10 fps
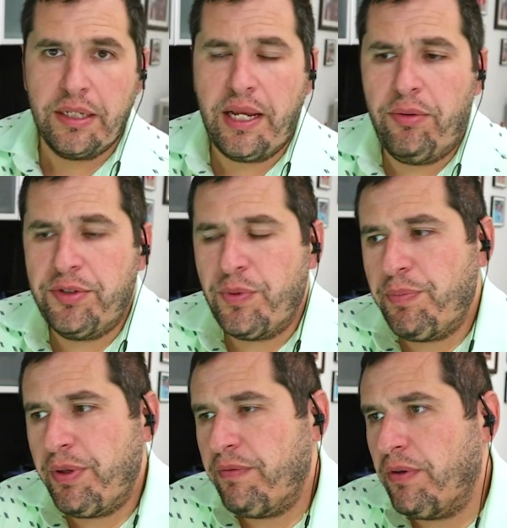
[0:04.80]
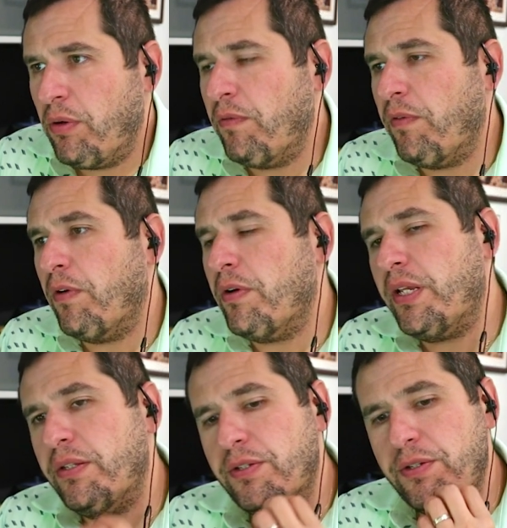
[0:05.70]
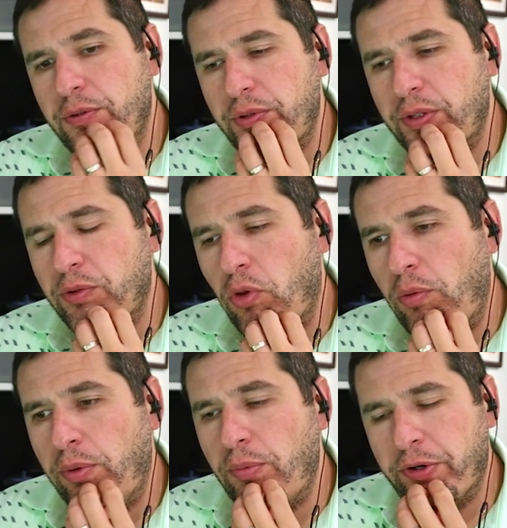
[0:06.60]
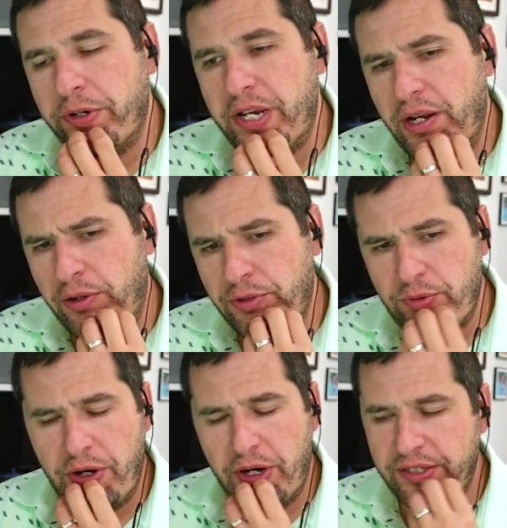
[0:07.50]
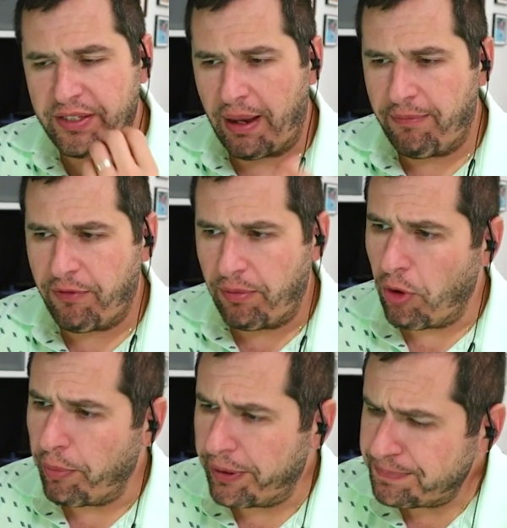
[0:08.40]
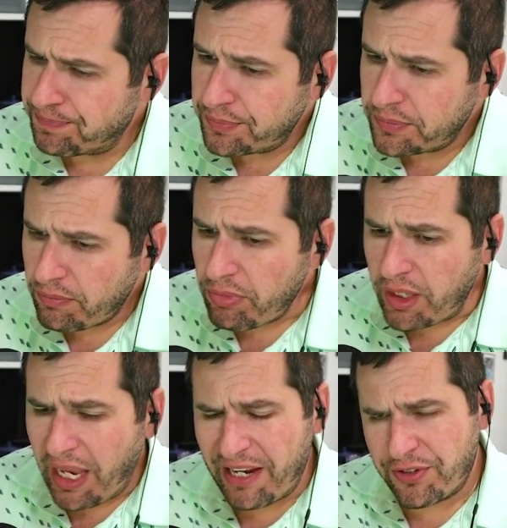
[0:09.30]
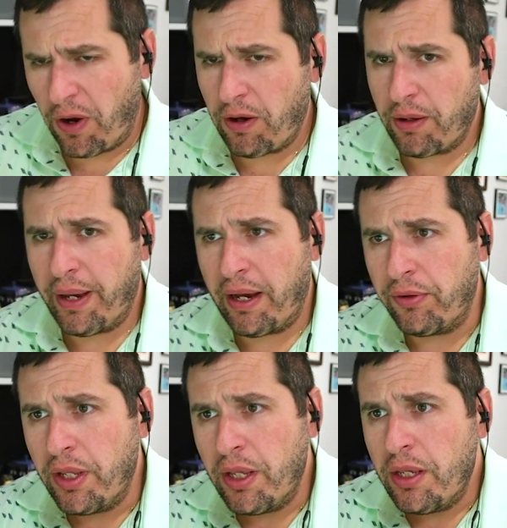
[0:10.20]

Now, as we pivot over into the global market, I just wanted to stop for a moment and talk about,